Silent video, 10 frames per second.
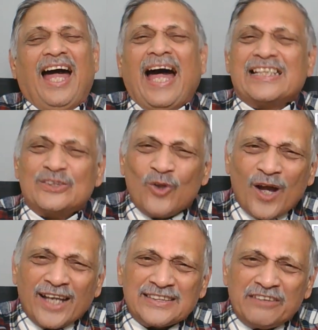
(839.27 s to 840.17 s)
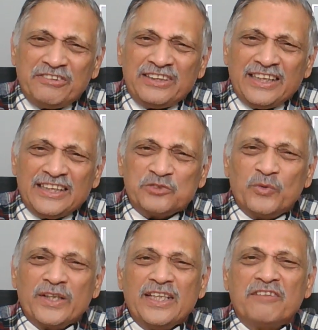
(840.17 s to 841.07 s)
As long as everything is
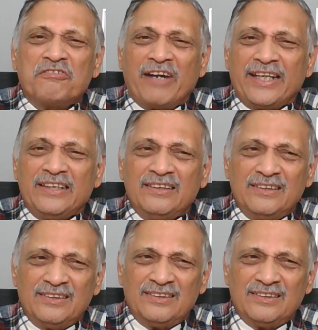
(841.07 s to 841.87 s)
working fine